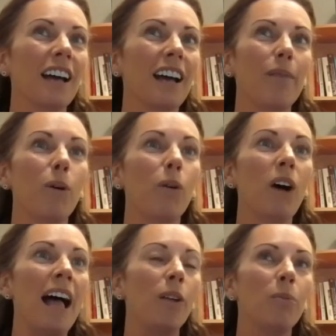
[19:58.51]
or
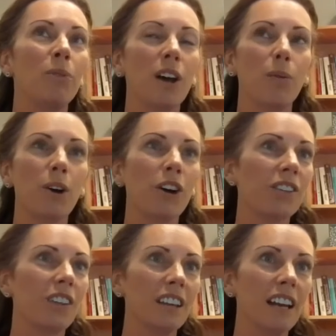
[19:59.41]
help their work
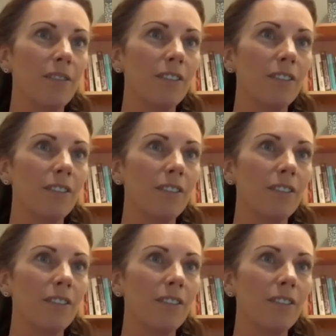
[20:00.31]
that they never